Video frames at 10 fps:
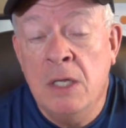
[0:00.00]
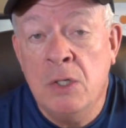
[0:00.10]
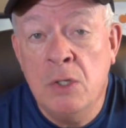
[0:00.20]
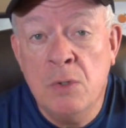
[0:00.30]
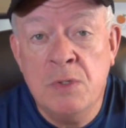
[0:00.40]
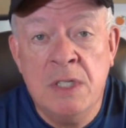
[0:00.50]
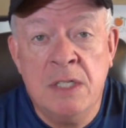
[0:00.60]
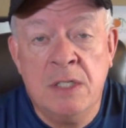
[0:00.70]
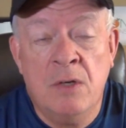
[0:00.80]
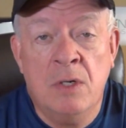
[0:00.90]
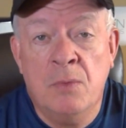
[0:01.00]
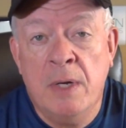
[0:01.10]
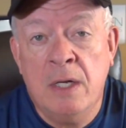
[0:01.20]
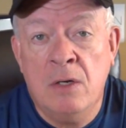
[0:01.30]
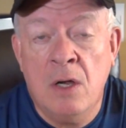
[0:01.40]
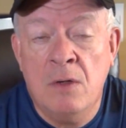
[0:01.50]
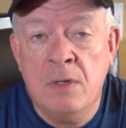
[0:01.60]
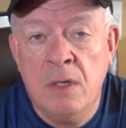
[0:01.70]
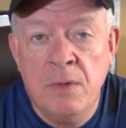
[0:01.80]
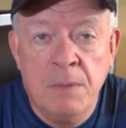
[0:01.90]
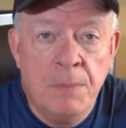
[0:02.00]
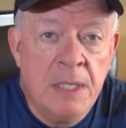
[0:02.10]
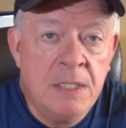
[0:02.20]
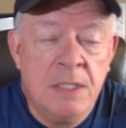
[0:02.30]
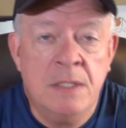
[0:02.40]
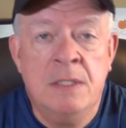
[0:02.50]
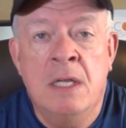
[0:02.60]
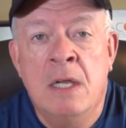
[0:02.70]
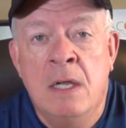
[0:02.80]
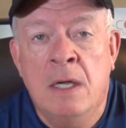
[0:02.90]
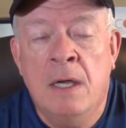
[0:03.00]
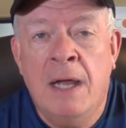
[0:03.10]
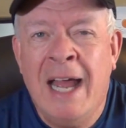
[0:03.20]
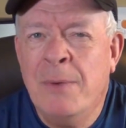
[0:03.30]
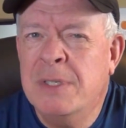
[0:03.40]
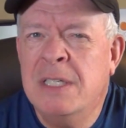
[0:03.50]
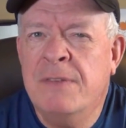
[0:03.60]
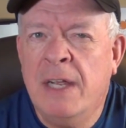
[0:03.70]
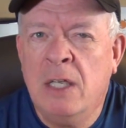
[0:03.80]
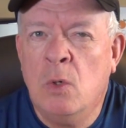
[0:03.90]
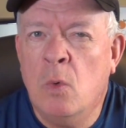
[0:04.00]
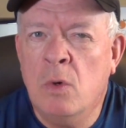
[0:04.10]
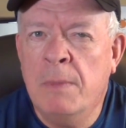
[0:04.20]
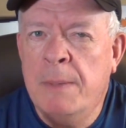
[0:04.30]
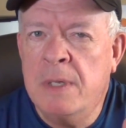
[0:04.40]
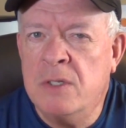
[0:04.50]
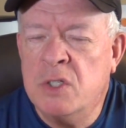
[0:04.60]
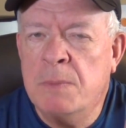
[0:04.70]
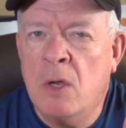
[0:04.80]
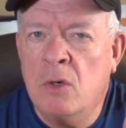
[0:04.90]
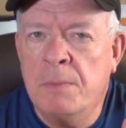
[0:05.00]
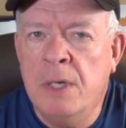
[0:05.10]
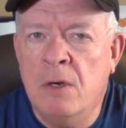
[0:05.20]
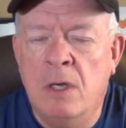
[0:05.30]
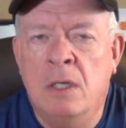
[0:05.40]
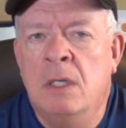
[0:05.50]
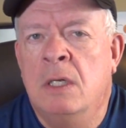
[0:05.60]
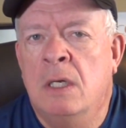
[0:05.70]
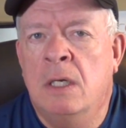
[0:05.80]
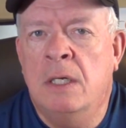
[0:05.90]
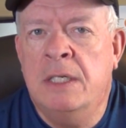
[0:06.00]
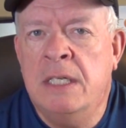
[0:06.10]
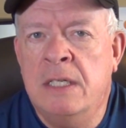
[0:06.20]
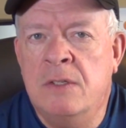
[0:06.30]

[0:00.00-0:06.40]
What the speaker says: use this on a regular ongoing basis, I would see if I could order maybe a smaller mirror to